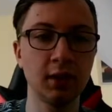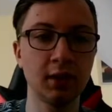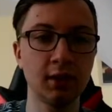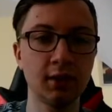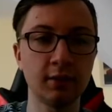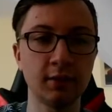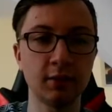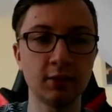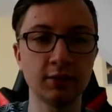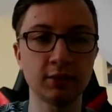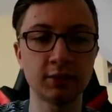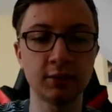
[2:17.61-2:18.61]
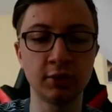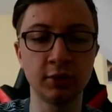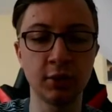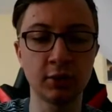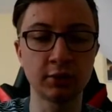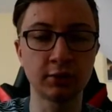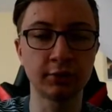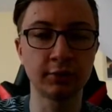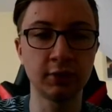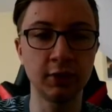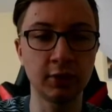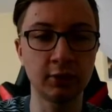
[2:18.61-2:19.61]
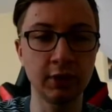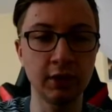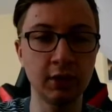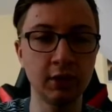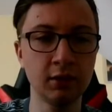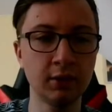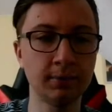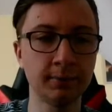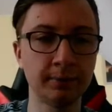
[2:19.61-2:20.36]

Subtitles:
and there is lots of theory here.